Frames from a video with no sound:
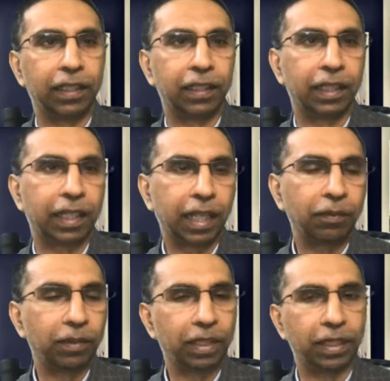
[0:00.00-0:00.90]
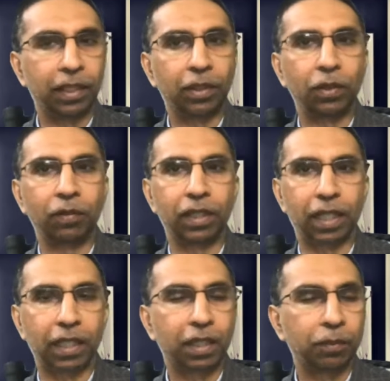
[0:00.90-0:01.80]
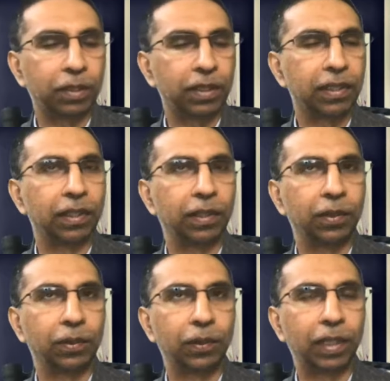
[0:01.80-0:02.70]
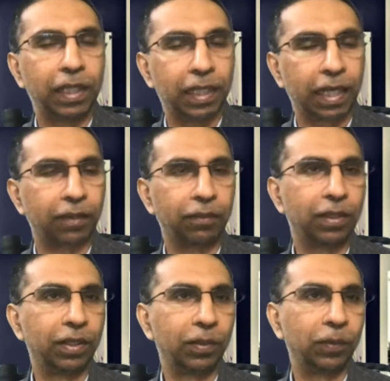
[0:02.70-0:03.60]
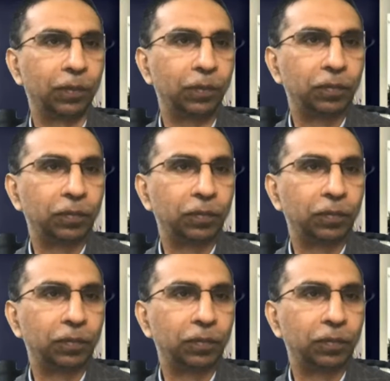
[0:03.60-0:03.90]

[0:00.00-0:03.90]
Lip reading: the time that it took for the other person to interact with you,